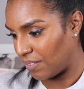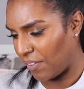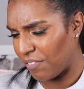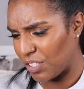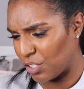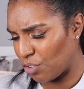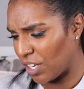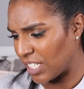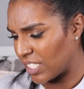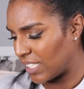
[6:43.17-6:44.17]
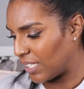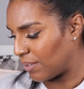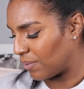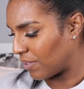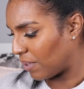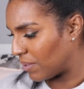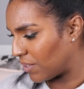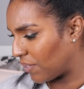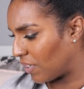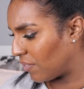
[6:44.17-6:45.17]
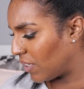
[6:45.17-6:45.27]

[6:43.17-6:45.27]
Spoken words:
Very strong, actually, coming to think of